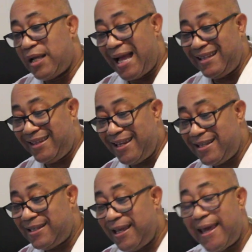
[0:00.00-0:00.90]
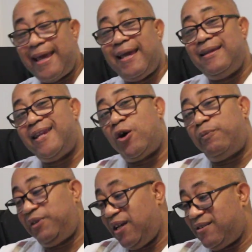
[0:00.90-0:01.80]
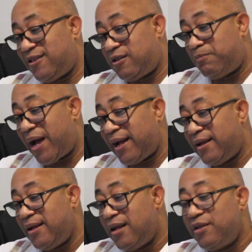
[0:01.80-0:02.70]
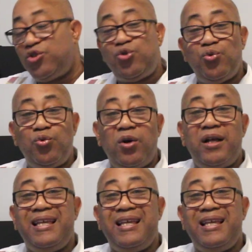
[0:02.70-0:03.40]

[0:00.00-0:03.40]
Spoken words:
And this here now takes us back to